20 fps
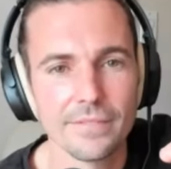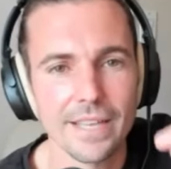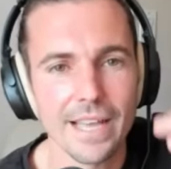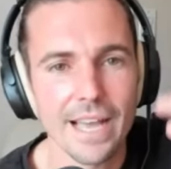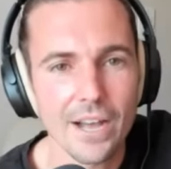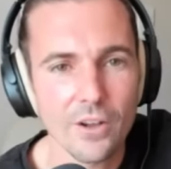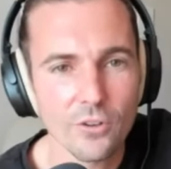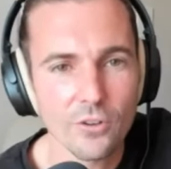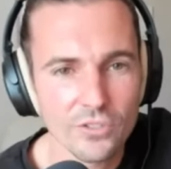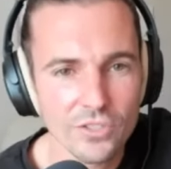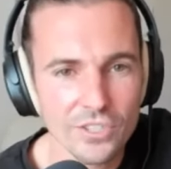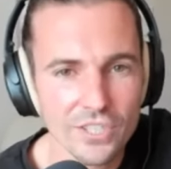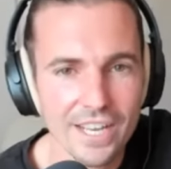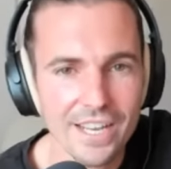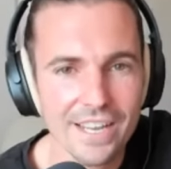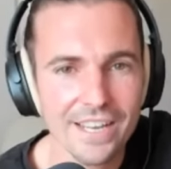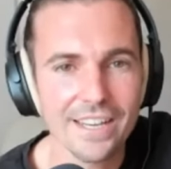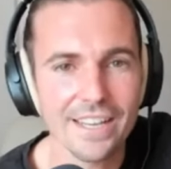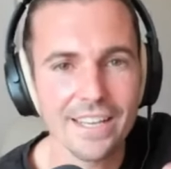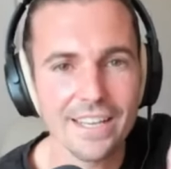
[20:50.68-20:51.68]

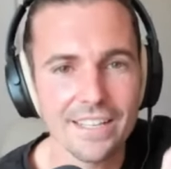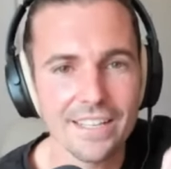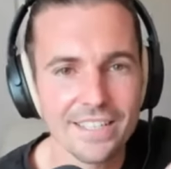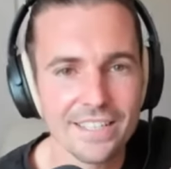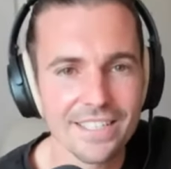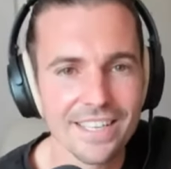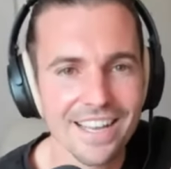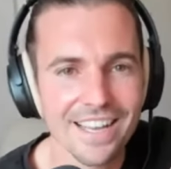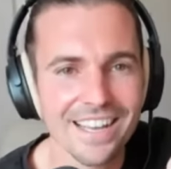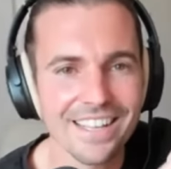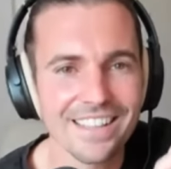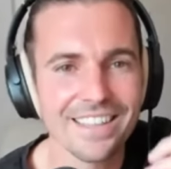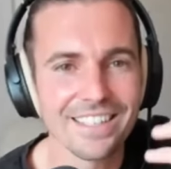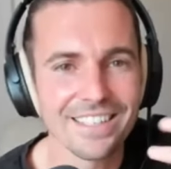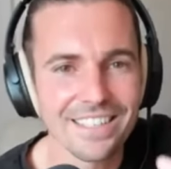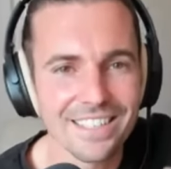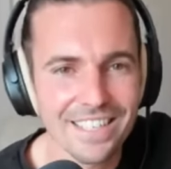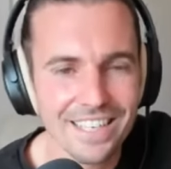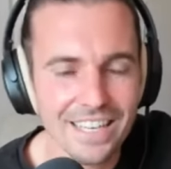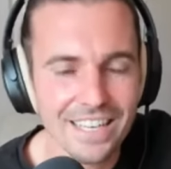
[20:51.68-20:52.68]
outside, inside the
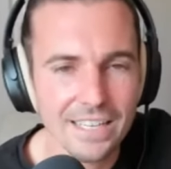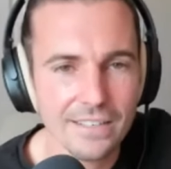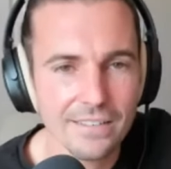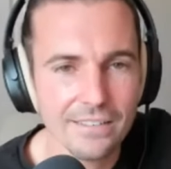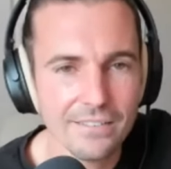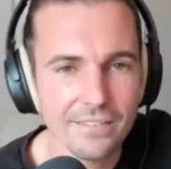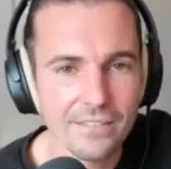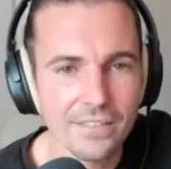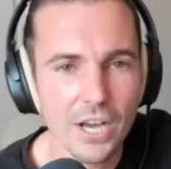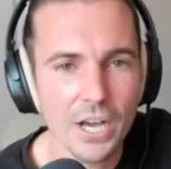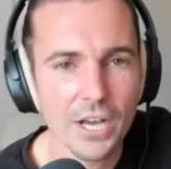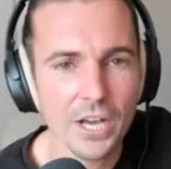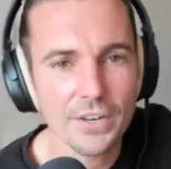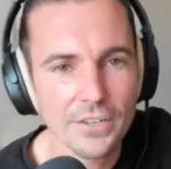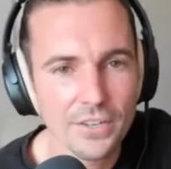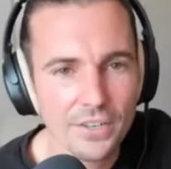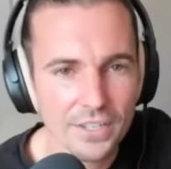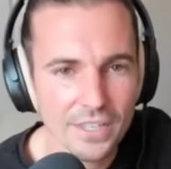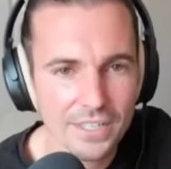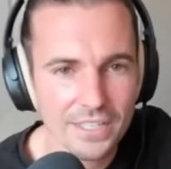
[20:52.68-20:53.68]
skin,
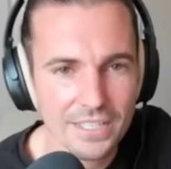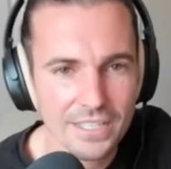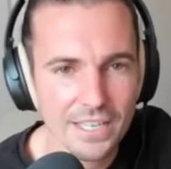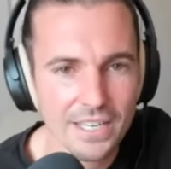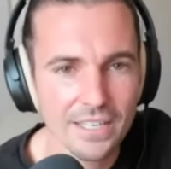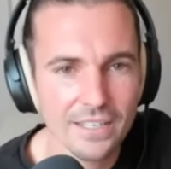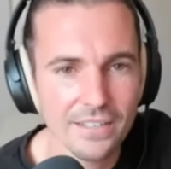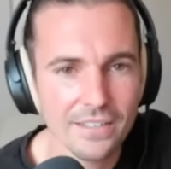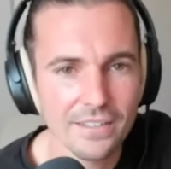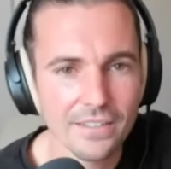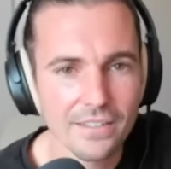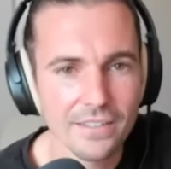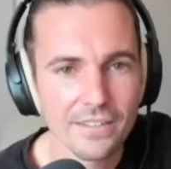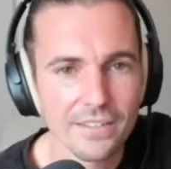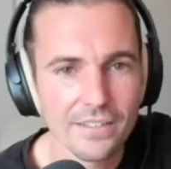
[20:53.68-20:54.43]
under the skin.